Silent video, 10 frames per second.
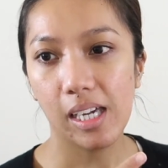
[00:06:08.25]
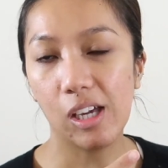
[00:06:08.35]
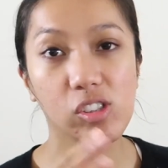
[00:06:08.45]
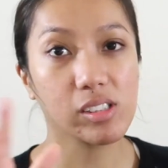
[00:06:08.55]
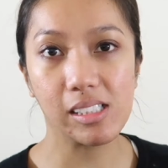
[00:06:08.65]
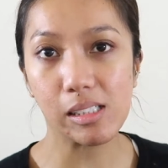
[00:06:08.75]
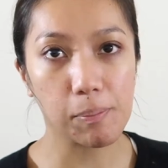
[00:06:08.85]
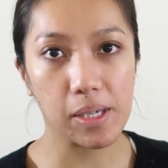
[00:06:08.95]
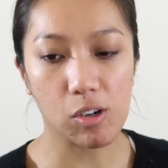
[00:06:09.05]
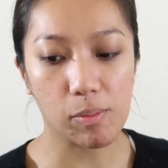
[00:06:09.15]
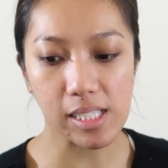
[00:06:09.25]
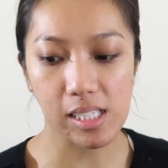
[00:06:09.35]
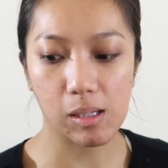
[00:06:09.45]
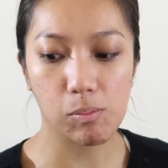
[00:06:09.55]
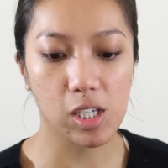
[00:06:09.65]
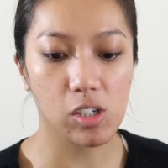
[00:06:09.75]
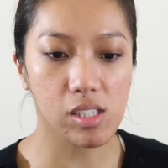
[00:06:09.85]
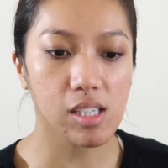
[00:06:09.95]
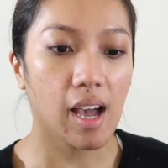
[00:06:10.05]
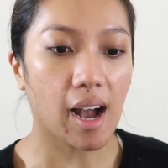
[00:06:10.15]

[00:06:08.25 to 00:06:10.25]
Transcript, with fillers: it'll just disappear on my skin because